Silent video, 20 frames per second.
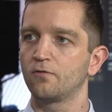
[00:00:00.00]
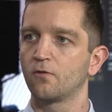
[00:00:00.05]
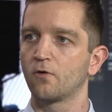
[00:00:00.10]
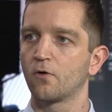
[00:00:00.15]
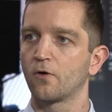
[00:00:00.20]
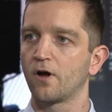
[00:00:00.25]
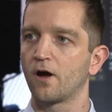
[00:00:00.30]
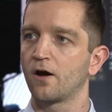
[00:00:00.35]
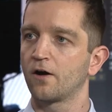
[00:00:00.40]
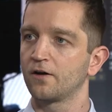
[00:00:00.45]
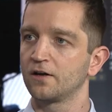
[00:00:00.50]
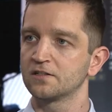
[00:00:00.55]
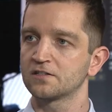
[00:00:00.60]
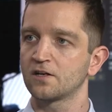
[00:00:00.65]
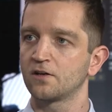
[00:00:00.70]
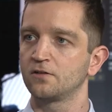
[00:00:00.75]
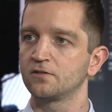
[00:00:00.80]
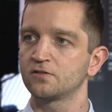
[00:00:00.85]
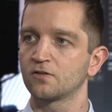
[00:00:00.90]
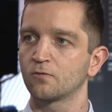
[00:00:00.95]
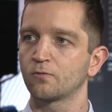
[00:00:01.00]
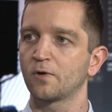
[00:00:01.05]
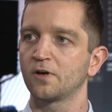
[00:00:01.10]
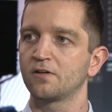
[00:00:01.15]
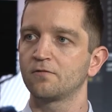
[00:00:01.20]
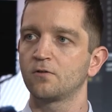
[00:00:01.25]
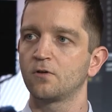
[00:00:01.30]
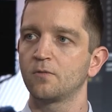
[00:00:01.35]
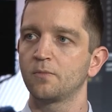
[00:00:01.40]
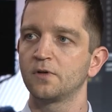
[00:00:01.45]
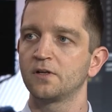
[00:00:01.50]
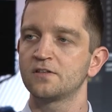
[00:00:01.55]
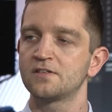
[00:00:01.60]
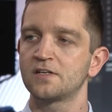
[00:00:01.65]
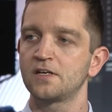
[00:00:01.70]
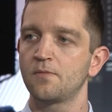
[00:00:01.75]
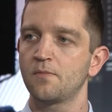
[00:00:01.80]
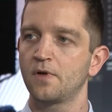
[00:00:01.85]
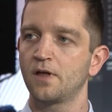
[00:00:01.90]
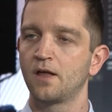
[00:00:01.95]
for our internal software development
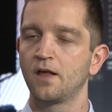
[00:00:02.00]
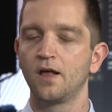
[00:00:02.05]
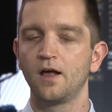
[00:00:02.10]
team,